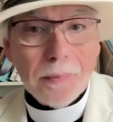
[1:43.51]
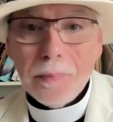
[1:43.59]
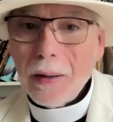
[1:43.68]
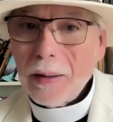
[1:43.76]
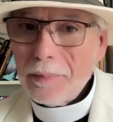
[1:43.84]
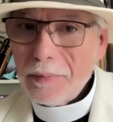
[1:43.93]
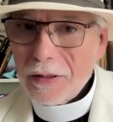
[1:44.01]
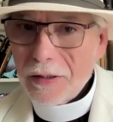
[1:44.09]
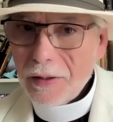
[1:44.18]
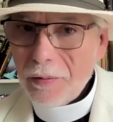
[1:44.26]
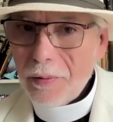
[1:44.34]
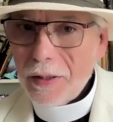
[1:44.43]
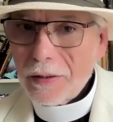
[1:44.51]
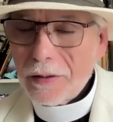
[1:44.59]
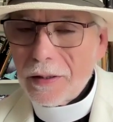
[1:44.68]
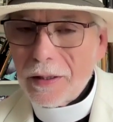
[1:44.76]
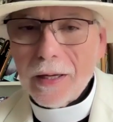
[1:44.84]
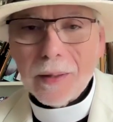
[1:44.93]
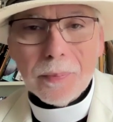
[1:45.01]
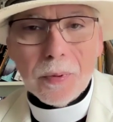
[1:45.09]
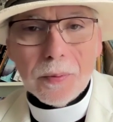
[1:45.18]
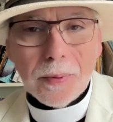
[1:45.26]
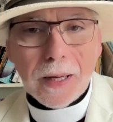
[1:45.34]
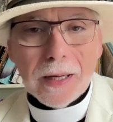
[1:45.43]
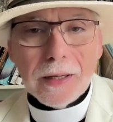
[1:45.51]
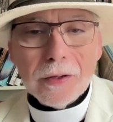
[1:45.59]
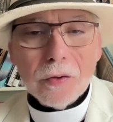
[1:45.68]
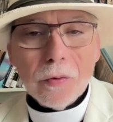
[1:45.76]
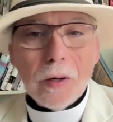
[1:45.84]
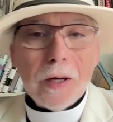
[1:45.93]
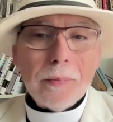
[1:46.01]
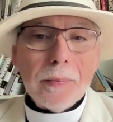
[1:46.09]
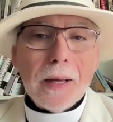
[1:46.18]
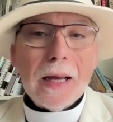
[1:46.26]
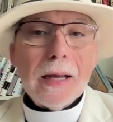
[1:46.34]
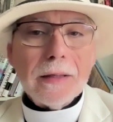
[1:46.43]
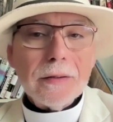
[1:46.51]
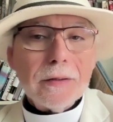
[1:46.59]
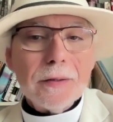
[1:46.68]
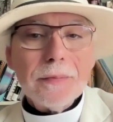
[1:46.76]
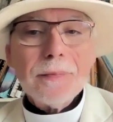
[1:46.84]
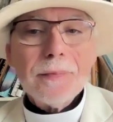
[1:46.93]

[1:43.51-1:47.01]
but mysteriously got put back in your grain bags.